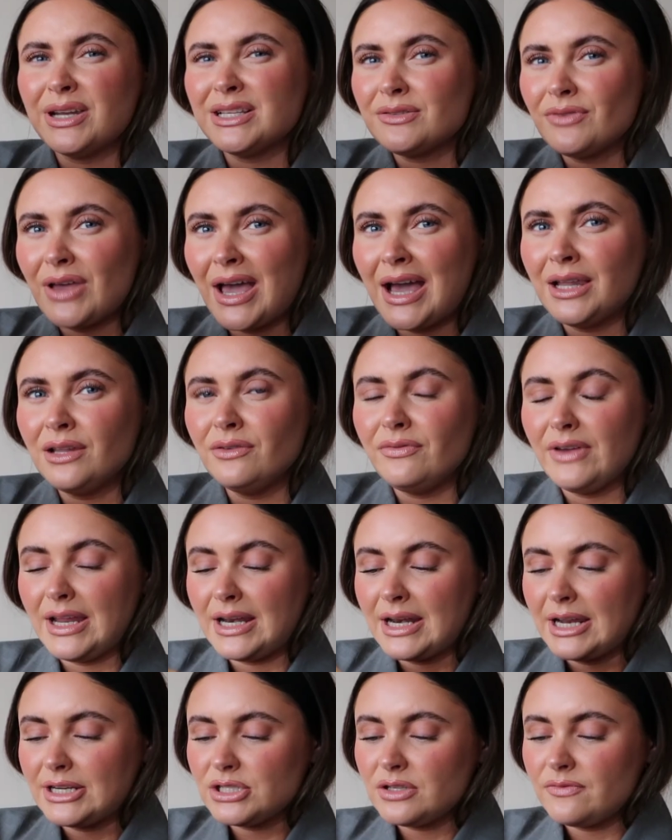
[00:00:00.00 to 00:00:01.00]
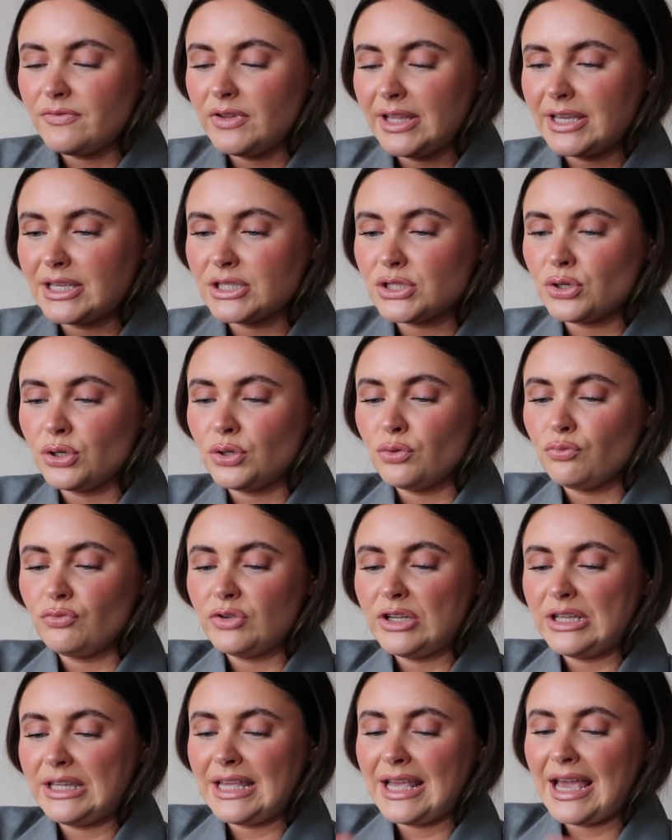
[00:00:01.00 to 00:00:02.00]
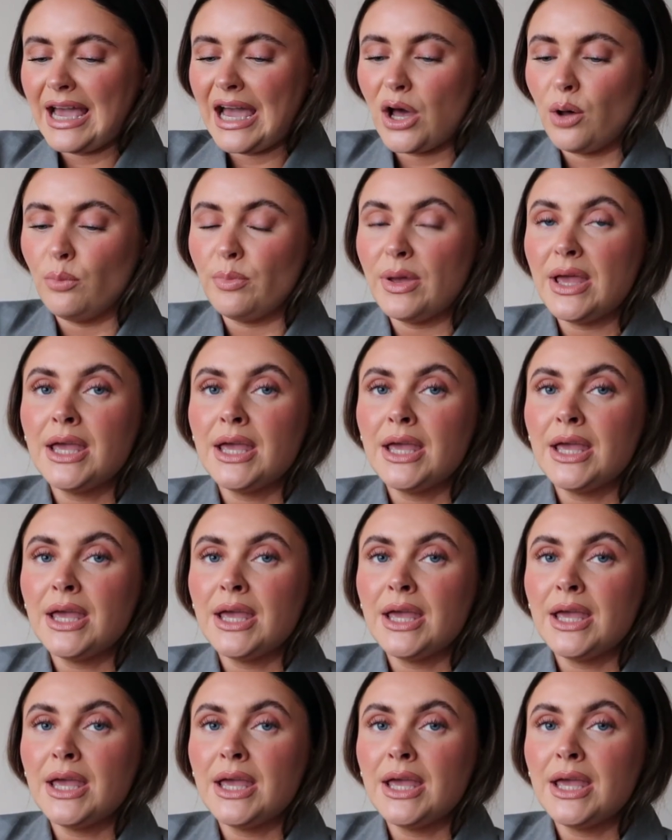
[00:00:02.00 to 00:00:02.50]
it's elevated, and I just feel like it's going to really help